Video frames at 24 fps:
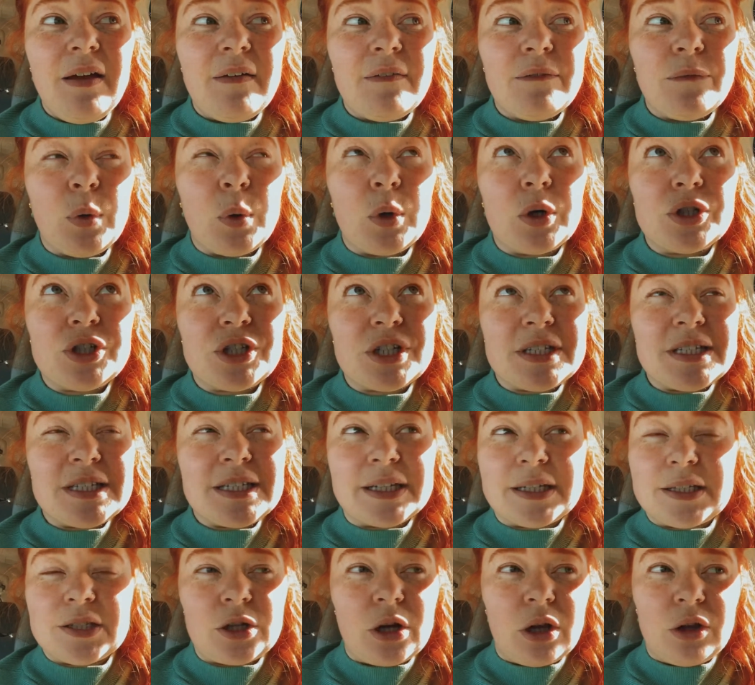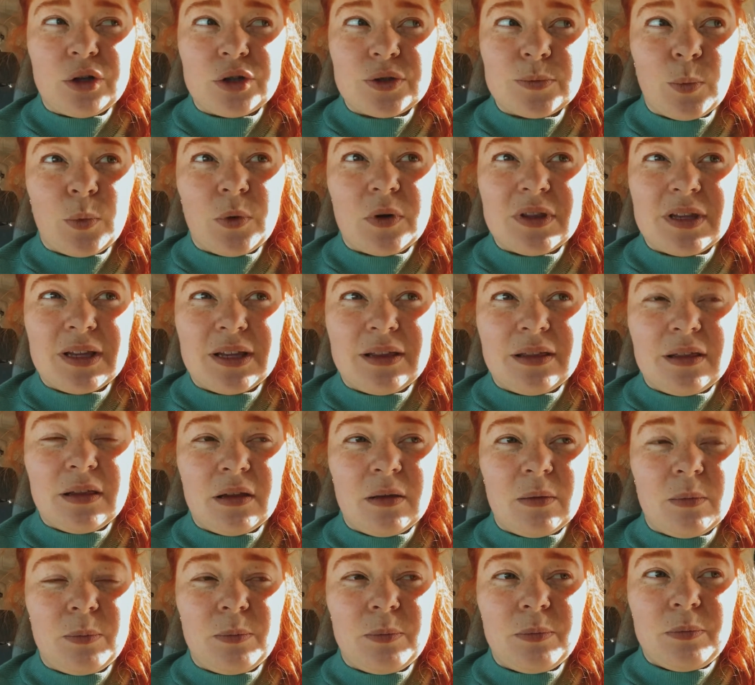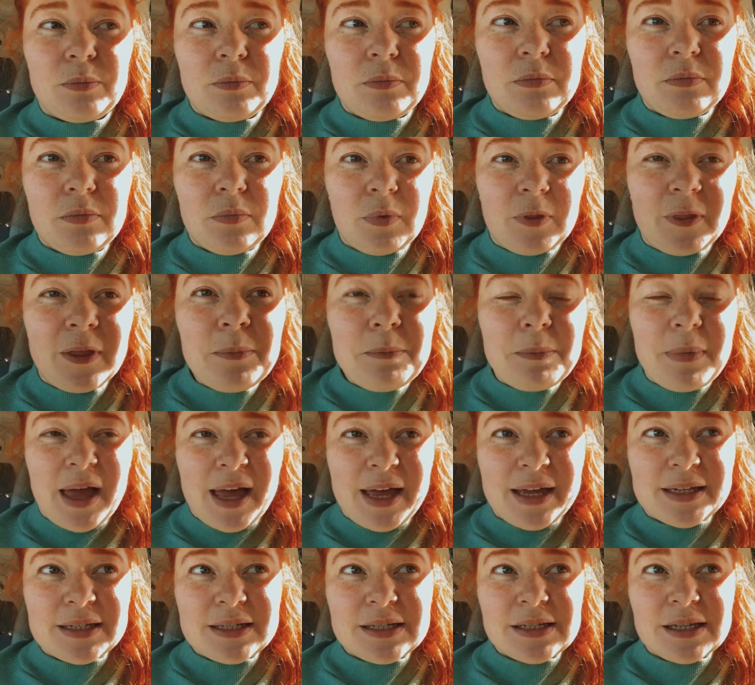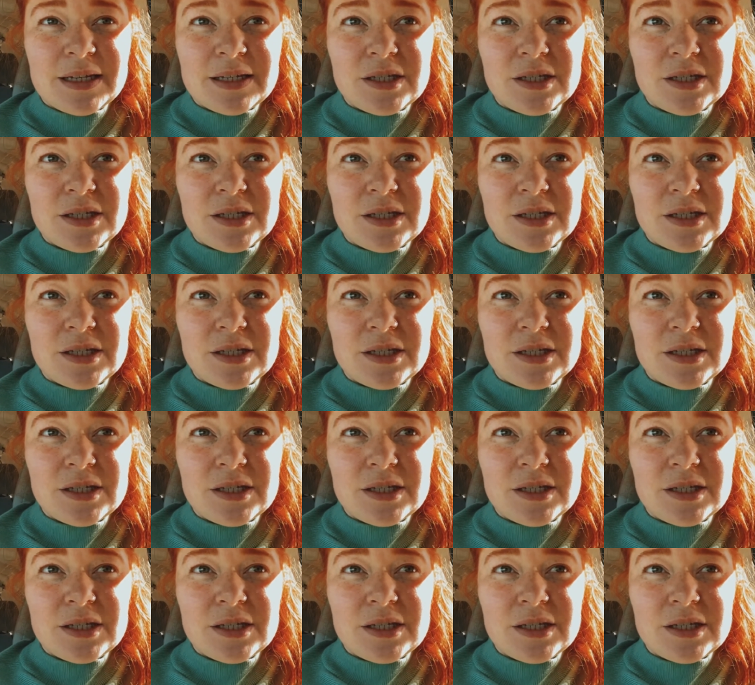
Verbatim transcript: for just $6 more than the lip mask.